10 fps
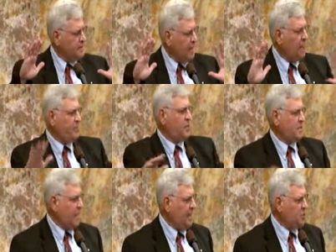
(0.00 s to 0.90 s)

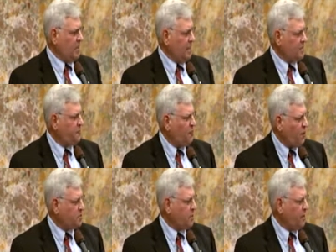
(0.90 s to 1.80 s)
depredation that's
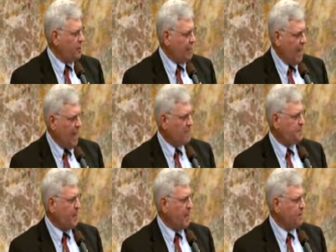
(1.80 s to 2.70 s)
forced on our
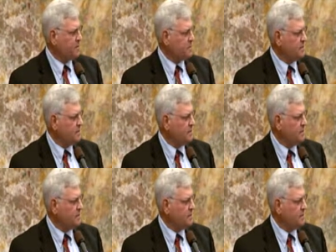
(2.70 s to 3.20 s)
taxpayers.